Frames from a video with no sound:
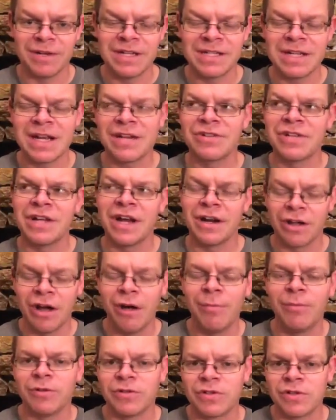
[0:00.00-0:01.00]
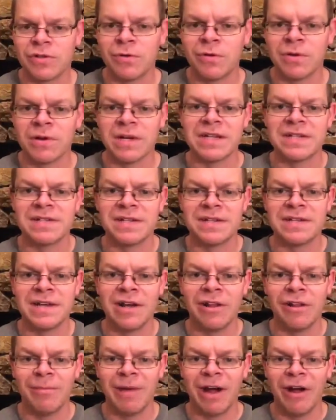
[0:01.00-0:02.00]
He's actually got a couple stories to
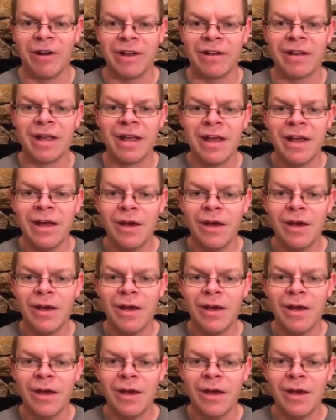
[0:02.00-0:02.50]
tell about it.